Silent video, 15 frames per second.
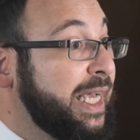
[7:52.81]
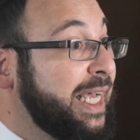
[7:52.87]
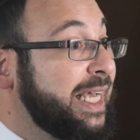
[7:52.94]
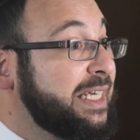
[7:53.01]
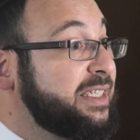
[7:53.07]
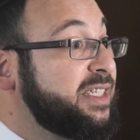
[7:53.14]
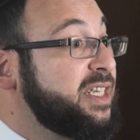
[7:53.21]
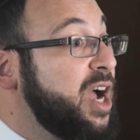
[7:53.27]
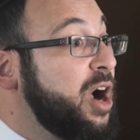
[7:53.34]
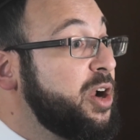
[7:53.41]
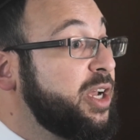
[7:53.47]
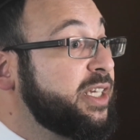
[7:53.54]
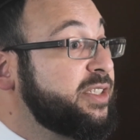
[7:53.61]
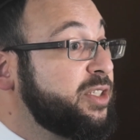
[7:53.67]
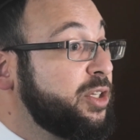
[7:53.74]
his
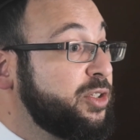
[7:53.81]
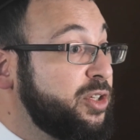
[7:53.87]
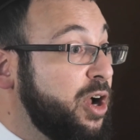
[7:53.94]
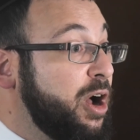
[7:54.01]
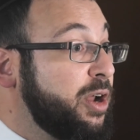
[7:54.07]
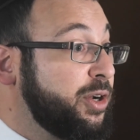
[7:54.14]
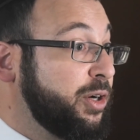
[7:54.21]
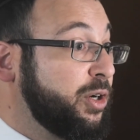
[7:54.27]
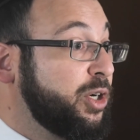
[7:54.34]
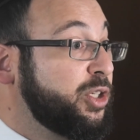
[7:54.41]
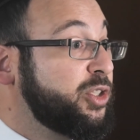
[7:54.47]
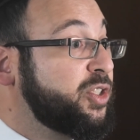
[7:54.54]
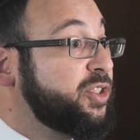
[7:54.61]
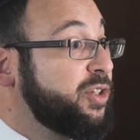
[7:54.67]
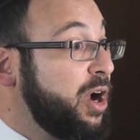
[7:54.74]
youngest daughter,
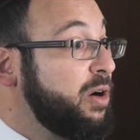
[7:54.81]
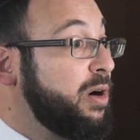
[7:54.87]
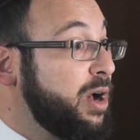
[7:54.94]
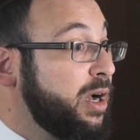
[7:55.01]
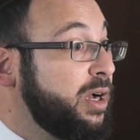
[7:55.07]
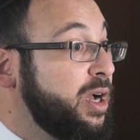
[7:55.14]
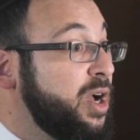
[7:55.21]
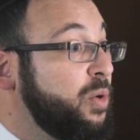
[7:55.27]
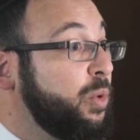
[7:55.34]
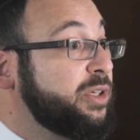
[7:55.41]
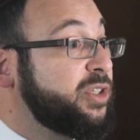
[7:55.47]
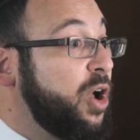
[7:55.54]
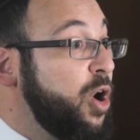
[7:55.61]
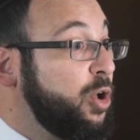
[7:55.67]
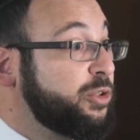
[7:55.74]
Sarah,
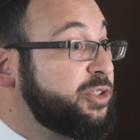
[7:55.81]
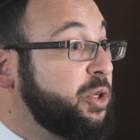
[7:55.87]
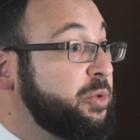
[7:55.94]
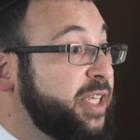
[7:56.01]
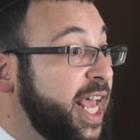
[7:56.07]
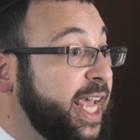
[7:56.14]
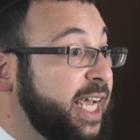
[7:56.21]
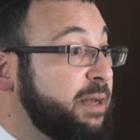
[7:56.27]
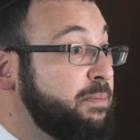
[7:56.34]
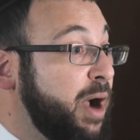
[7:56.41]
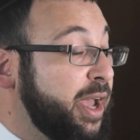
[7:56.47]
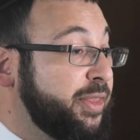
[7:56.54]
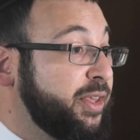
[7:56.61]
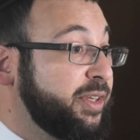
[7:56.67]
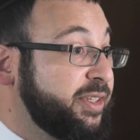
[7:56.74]
was also taken
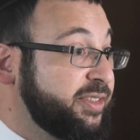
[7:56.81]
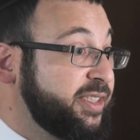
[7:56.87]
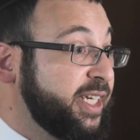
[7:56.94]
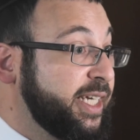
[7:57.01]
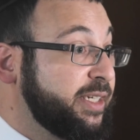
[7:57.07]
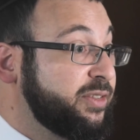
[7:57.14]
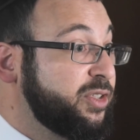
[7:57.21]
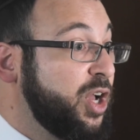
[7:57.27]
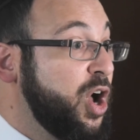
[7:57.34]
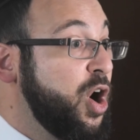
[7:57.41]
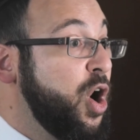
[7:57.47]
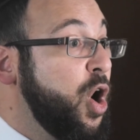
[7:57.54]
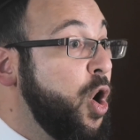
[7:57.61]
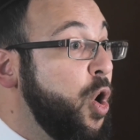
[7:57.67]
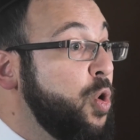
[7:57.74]
by the disease,
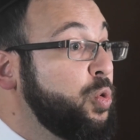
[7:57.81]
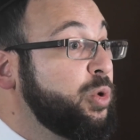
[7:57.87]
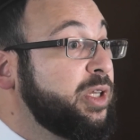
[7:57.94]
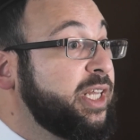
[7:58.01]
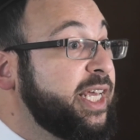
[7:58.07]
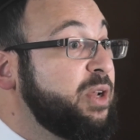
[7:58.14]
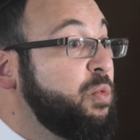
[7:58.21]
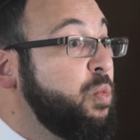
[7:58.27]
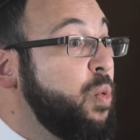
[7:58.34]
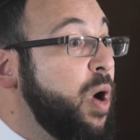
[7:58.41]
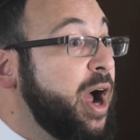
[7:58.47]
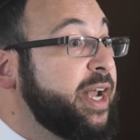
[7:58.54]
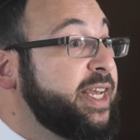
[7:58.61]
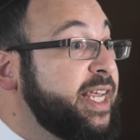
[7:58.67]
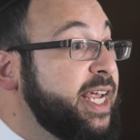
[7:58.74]
only
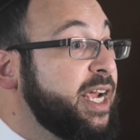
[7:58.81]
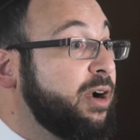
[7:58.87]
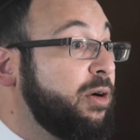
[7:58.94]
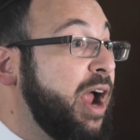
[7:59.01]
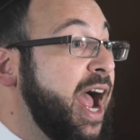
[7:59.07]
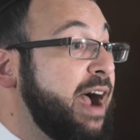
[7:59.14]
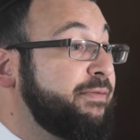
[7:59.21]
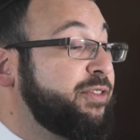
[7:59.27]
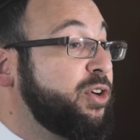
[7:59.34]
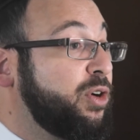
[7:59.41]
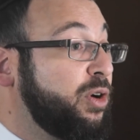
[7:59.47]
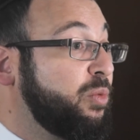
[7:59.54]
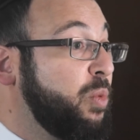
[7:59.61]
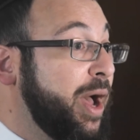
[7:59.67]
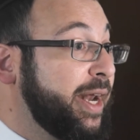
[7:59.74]
1 year after
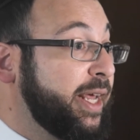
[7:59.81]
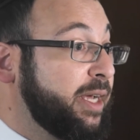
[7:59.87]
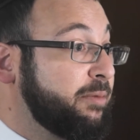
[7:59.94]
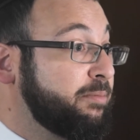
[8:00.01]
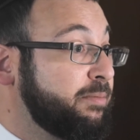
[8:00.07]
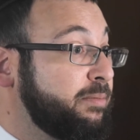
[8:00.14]
her wedding.